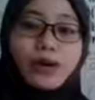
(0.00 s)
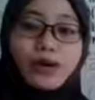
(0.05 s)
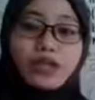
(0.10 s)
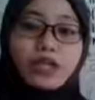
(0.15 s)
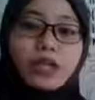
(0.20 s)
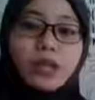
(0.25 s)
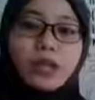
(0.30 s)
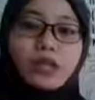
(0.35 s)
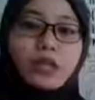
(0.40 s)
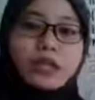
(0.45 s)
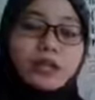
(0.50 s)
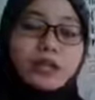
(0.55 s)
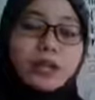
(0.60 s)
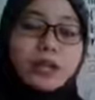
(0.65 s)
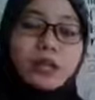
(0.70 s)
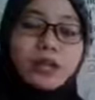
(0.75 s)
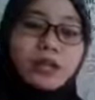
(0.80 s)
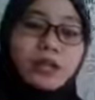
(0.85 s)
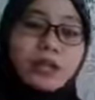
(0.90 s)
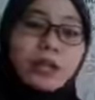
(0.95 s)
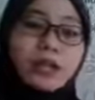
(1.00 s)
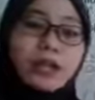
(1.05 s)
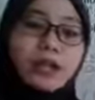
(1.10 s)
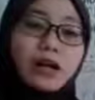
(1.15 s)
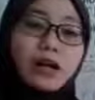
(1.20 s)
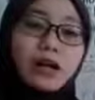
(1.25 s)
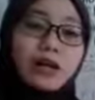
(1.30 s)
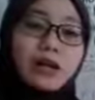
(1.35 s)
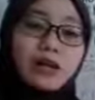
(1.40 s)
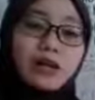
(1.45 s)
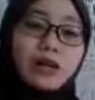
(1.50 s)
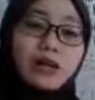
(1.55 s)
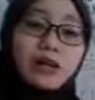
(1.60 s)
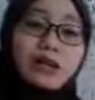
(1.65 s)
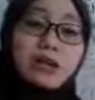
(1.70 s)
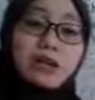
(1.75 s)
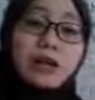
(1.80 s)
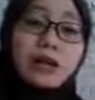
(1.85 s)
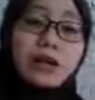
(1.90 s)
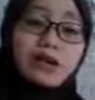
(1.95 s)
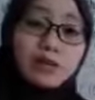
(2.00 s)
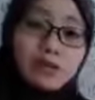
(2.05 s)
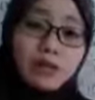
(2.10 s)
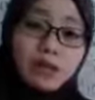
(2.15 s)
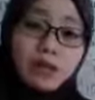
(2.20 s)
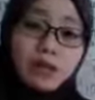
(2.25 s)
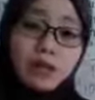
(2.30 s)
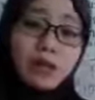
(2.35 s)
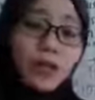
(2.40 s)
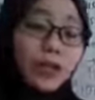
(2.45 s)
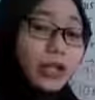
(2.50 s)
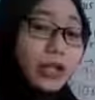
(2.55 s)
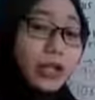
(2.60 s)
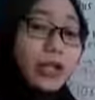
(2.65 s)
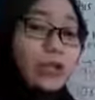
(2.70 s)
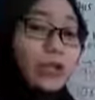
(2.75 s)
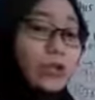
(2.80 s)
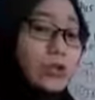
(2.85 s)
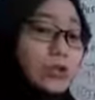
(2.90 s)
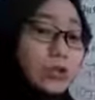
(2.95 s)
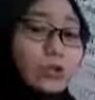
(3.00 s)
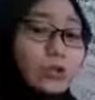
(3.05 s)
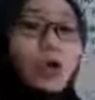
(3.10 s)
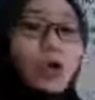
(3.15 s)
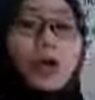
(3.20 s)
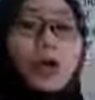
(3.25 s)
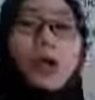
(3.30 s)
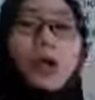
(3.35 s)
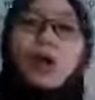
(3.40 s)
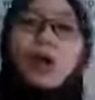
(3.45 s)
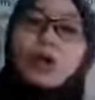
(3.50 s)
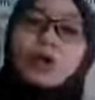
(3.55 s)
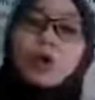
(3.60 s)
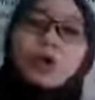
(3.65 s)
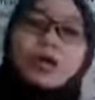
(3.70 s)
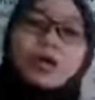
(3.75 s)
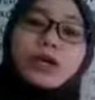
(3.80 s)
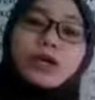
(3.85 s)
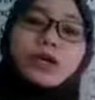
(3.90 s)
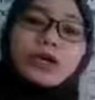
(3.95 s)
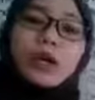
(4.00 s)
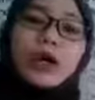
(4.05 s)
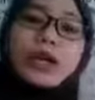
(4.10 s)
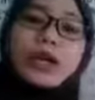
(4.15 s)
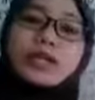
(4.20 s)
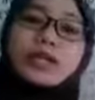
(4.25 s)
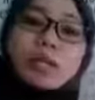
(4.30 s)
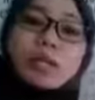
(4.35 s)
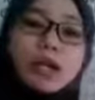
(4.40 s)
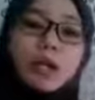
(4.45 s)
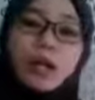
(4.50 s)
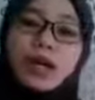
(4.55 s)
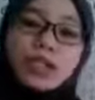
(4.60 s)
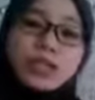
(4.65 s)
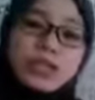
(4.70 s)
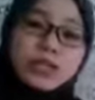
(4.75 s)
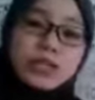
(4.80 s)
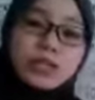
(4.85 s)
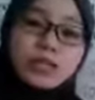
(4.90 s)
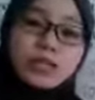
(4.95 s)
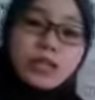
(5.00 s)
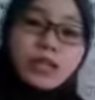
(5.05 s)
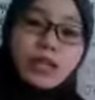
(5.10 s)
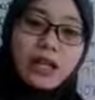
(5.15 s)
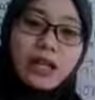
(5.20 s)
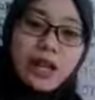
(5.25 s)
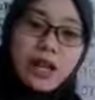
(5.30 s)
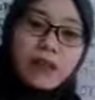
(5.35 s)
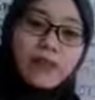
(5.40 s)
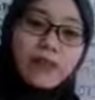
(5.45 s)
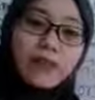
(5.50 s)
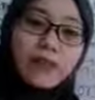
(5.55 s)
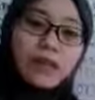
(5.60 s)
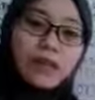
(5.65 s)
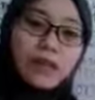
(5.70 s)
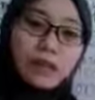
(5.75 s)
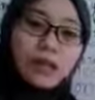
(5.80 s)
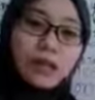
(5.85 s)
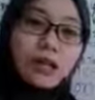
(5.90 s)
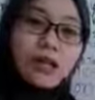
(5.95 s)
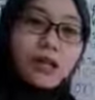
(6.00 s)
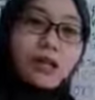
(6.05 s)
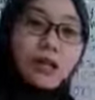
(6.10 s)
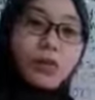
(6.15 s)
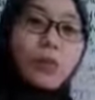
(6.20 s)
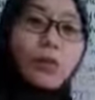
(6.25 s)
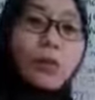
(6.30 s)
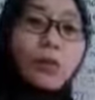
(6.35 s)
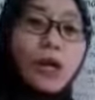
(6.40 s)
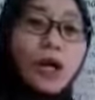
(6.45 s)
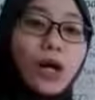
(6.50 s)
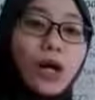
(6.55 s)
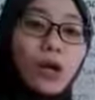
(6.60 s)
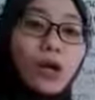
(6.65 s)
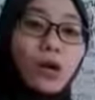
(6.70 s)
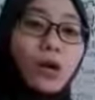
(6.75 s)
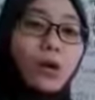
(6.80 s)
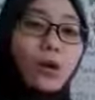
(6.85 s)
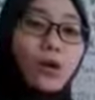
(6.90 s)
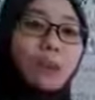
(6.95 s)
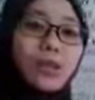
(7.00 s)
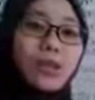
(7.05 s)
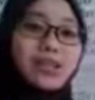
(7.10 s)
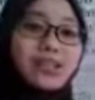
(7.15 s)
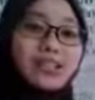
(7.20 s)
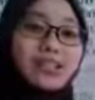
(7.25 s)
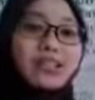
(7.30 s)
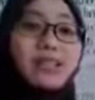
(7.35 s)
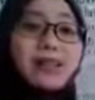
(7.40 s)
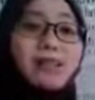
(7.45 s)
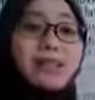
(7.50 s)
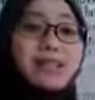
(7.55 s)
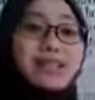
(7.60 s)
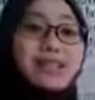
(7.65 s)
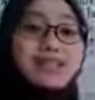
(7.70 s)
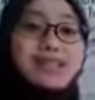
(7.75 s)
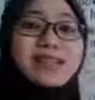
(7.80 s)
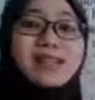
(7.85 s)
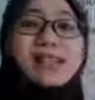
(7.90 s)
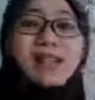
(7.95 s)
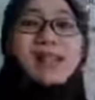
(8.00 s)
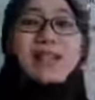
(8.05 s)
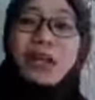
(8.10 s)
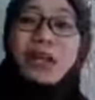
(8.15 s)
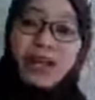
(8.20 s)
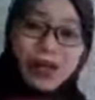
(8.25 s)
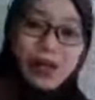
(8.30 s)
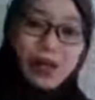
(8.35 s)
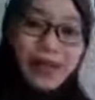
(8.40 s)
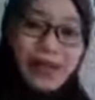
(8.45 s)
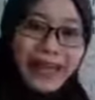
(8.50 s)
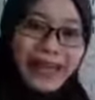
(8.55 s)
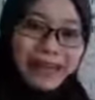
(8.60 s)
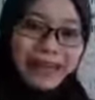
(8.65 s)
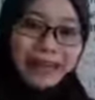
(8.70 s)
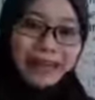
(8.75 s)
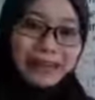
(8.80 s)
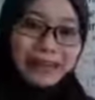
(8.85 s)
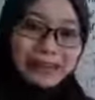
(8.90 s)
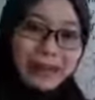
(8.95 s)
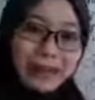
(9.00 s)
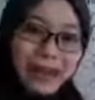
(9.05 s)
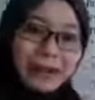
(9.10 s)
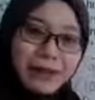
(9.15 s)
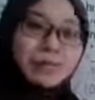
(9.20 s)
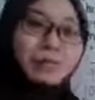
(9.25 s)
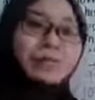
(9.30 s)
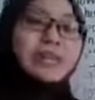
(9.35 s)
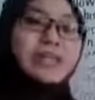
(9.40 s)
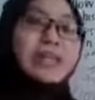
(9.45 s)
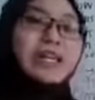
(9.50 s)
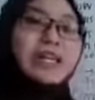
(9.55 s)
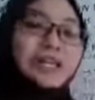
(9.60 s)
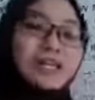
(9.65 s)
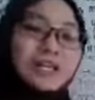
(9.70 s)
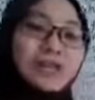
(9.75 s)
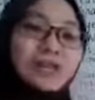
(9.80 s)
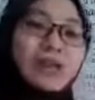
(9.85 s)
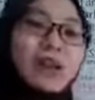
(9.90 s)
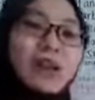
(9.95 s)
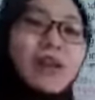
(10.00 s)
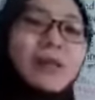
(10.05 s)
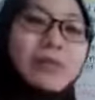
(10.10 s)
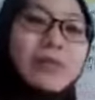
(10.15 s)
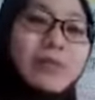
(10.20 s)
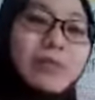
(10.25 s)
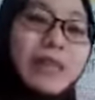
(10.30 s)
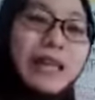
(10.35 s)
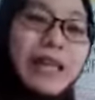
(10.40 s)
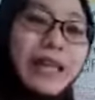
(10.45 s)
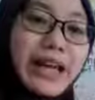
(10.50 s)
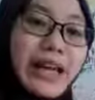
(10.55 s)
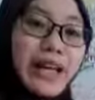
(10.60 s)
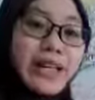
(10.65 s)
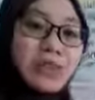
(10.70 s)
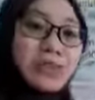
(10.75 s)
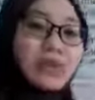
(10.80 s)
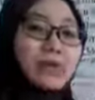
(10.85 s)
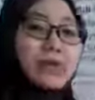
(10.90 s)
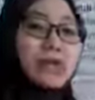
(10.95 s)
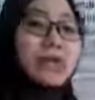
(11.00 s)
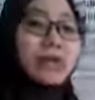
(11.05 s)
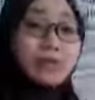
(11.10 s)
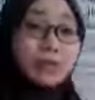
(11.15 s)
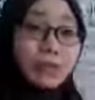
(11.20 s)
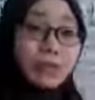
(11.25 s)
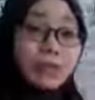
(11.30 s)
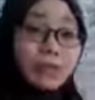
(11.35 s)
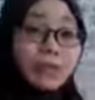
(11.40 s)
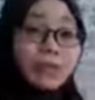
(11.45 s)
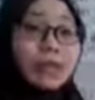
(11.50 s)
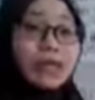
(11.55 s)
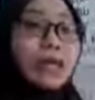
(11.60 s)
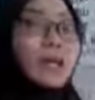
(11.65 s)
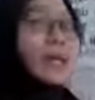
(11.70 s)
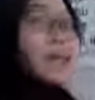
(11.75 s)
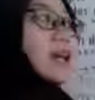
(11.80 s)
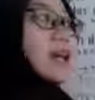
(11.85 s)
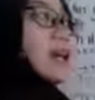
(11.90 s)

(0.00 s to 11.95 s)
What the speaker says: your child's current results and what you can do, or you want to ask me questions that they have for their math homework or math assignments, go ahead, alright. Inshallah, I will be there to help you and